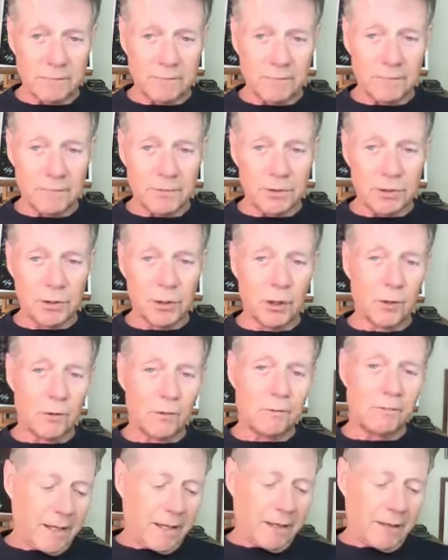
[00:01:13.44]

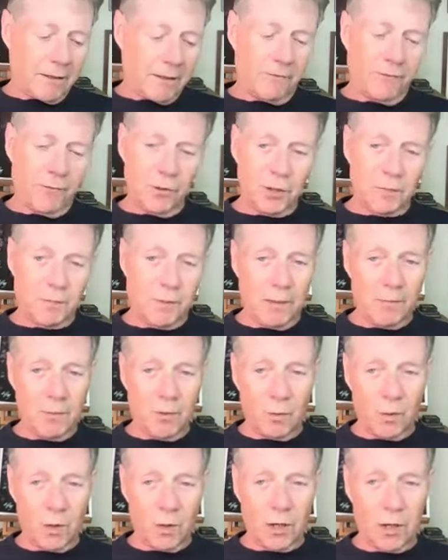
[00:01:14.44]
So the first paper
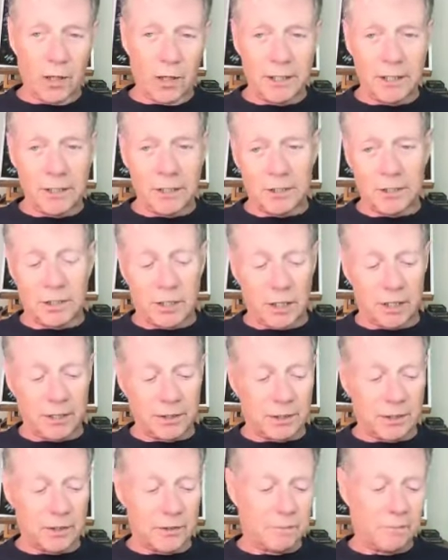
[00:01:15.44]
we're going to
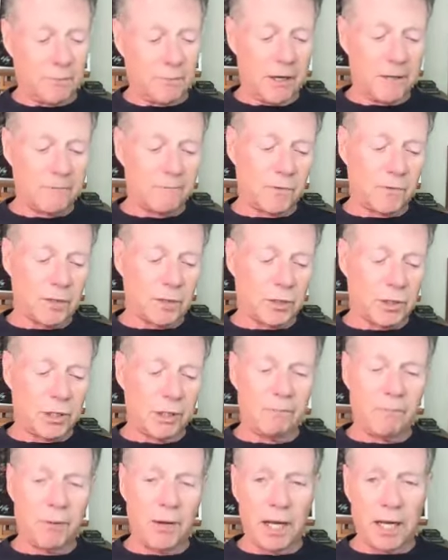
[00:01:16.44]
discuss is by
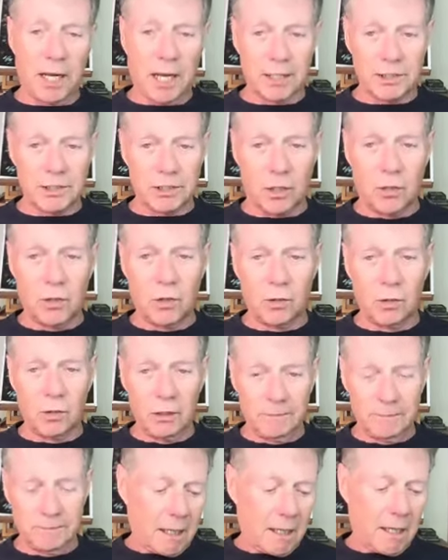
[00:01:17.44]
Shinpei
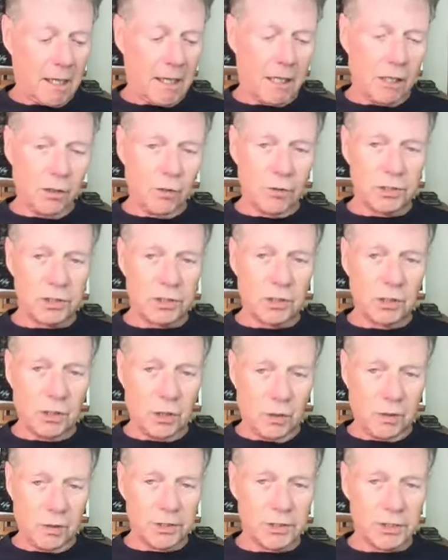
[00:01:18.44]
Kasakura and Louis
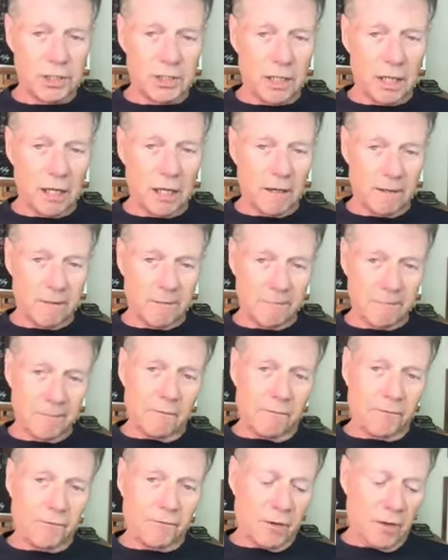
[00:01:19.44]
Lowenstein
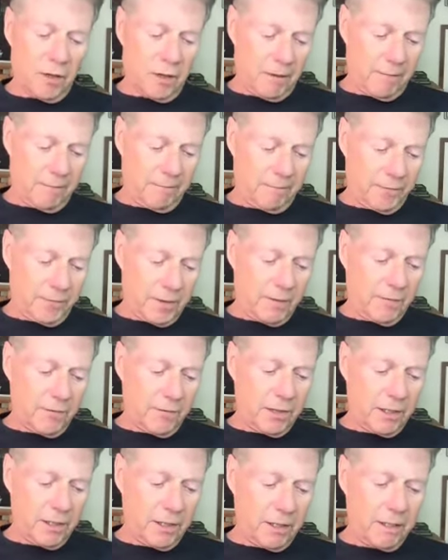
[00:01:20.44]
from
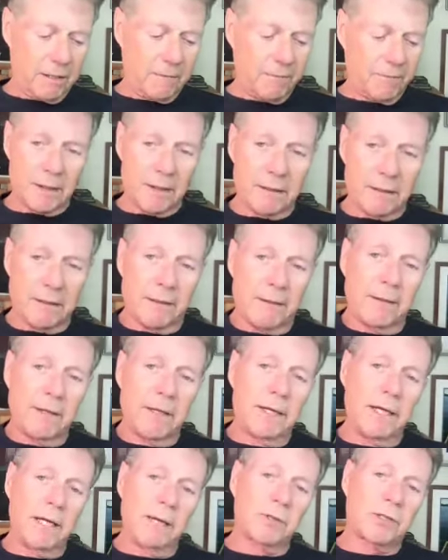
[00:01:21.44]
the
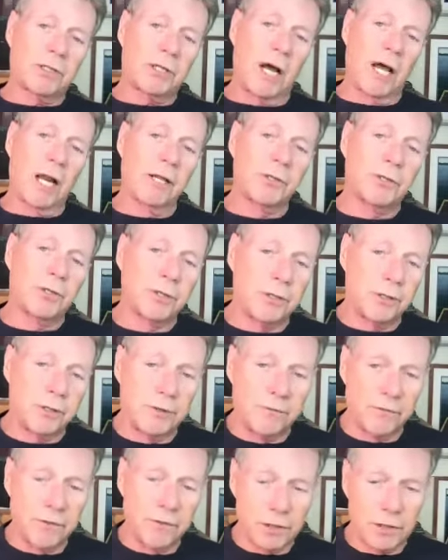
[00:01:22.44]
hematology
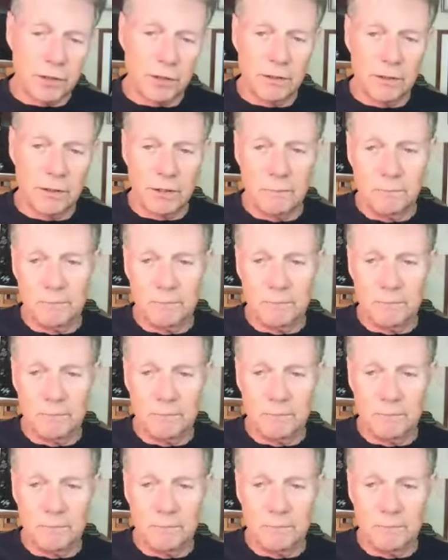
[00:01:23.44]
division